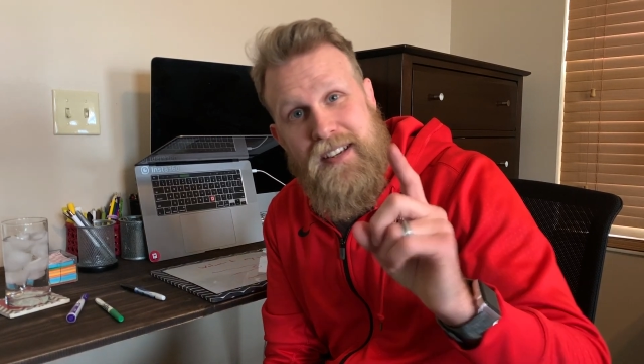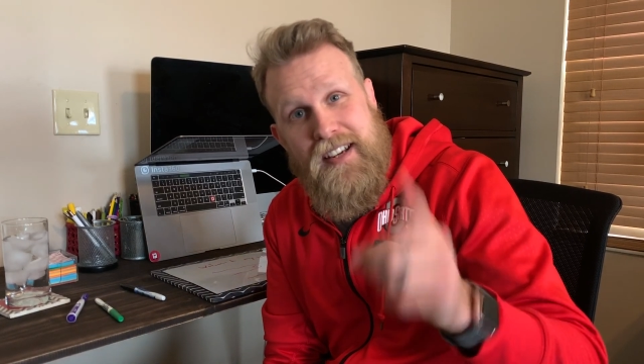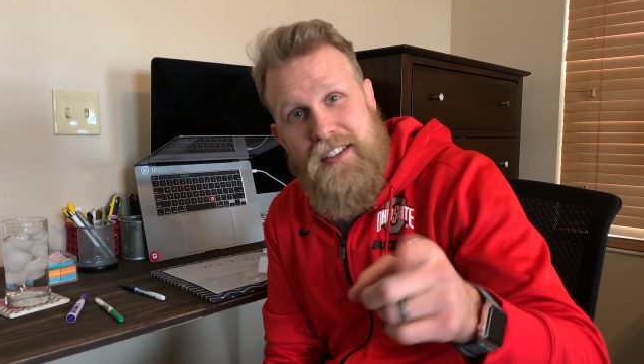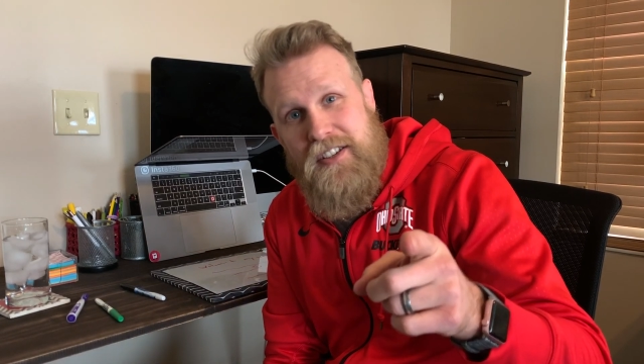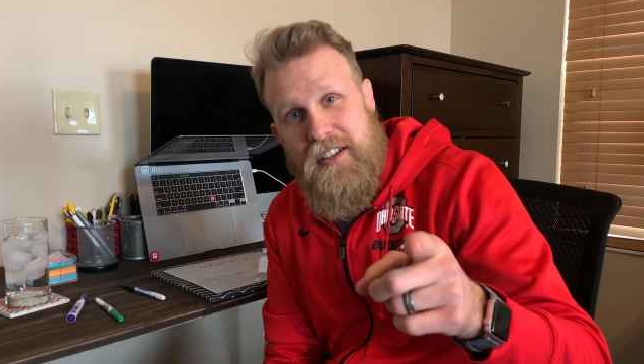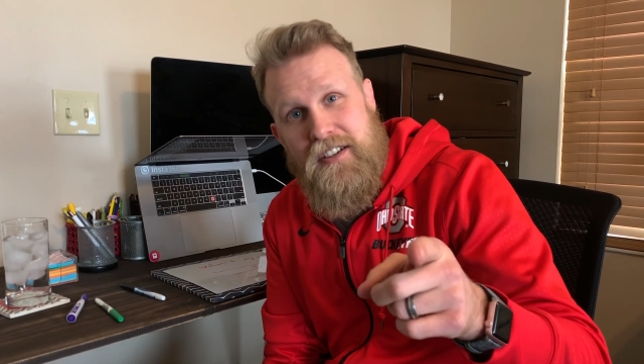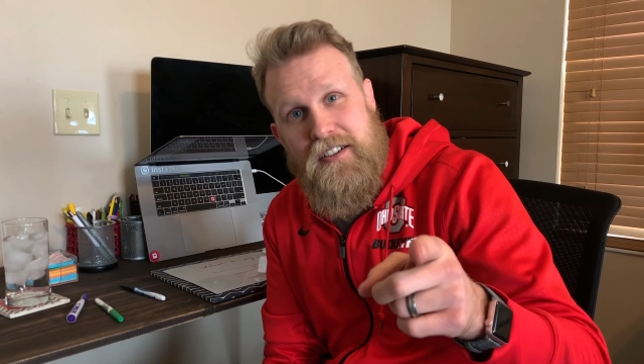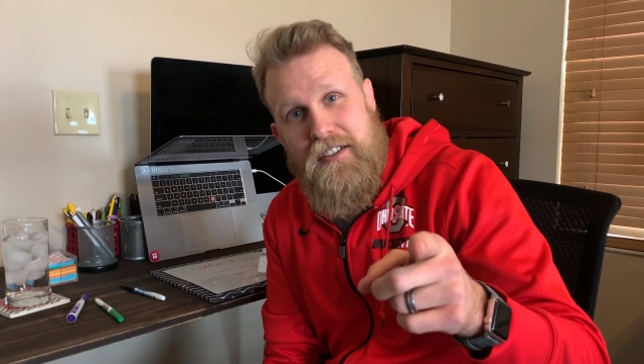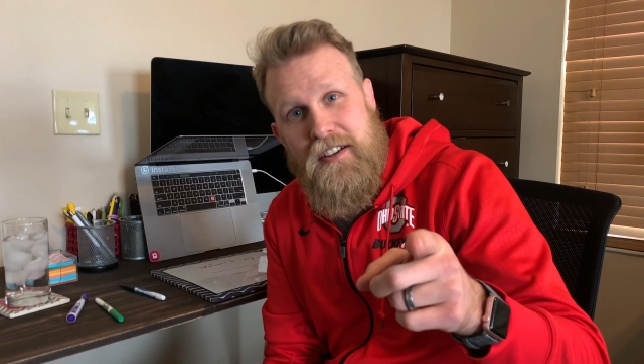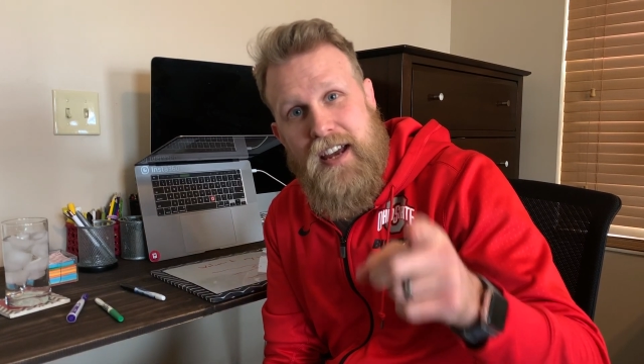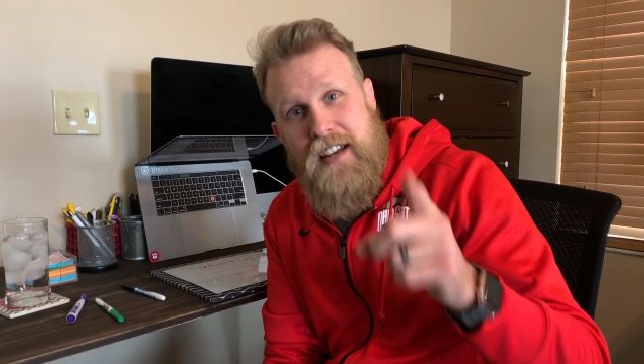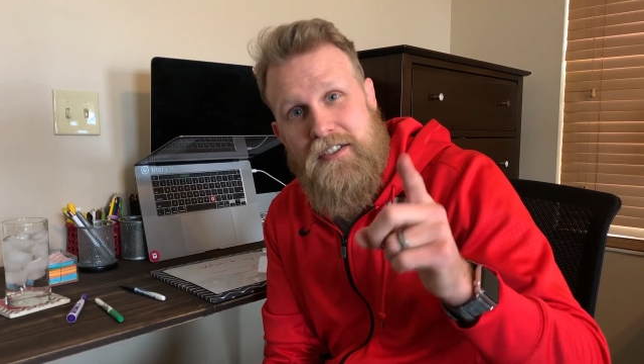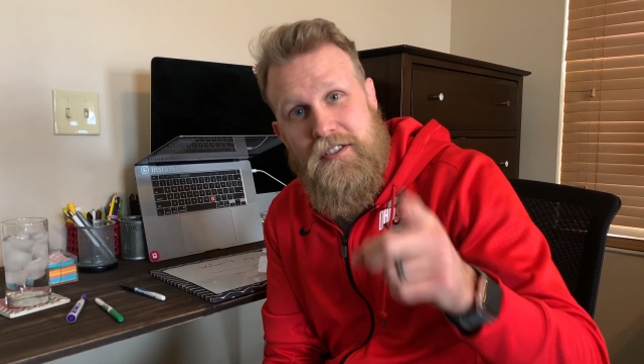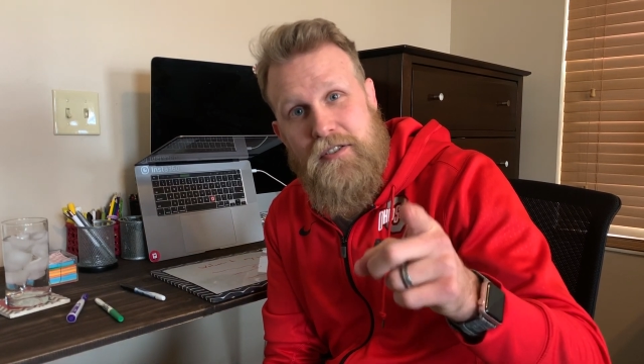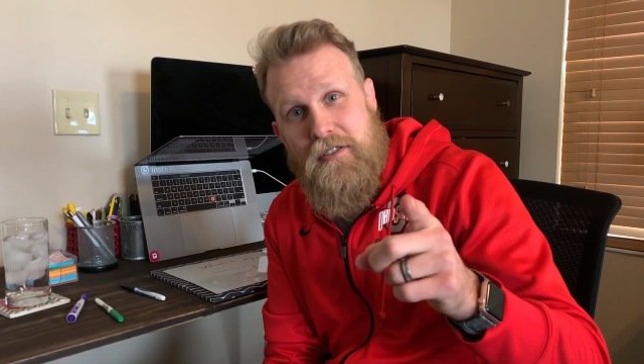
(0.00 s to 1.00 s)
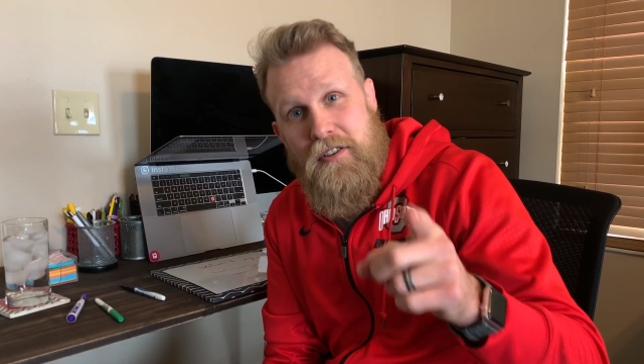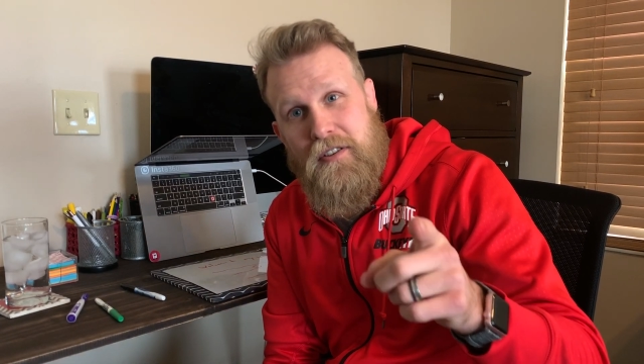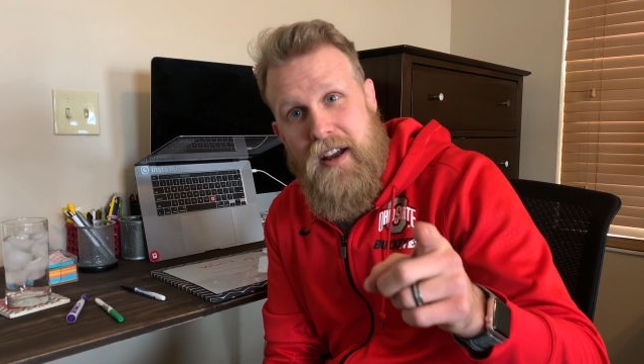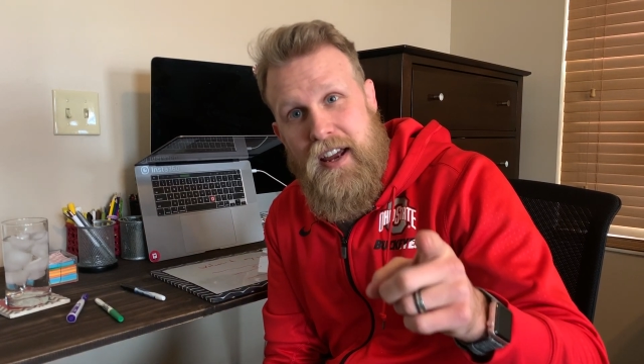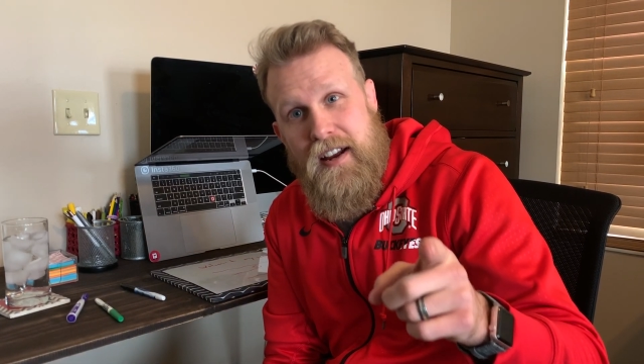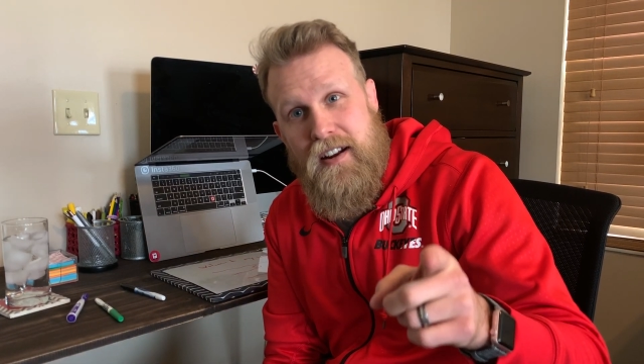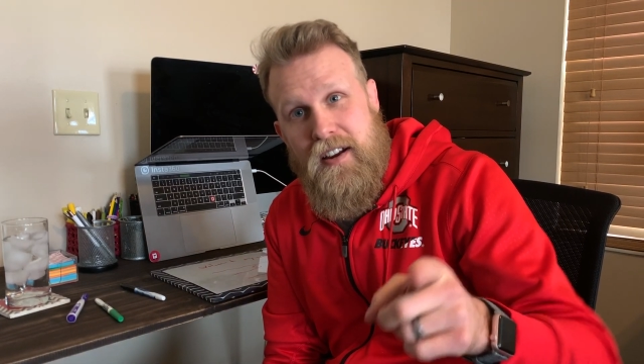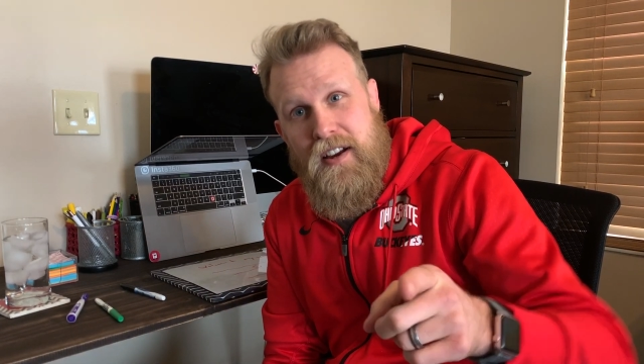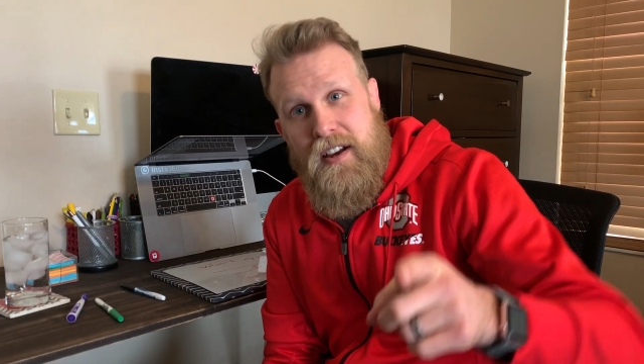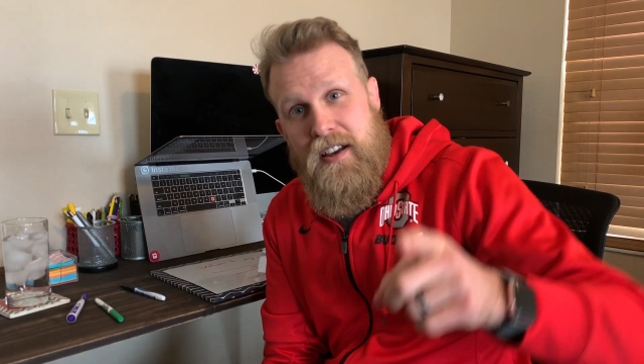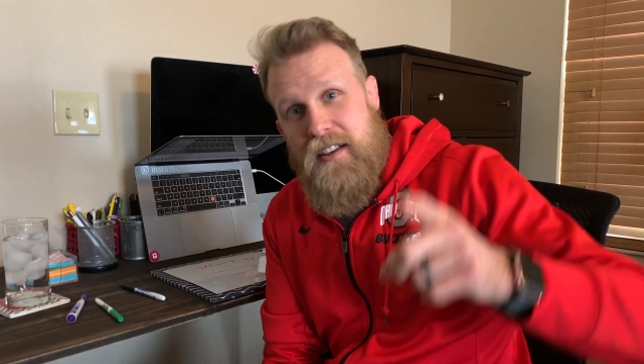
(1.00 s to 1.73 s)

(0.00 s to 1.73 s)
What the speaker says: teaching. You guys are doing great.